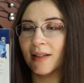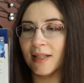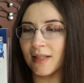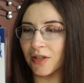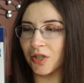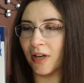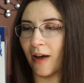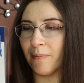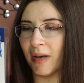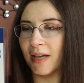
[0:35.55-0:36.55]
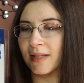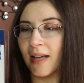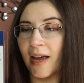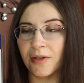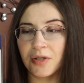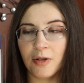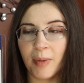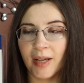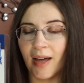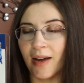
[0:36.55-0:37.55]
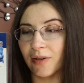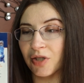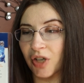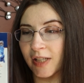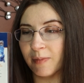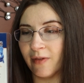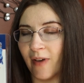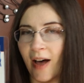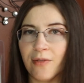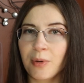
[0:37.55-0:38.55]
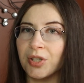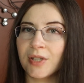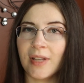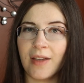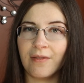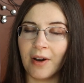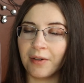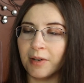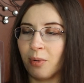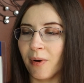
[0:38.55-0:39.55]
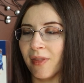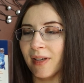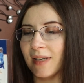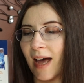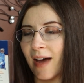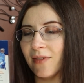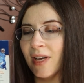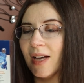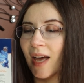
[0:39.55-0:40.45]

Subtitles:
the suction cup base, air tubing, air adjustment valve, which is a very important thing to have,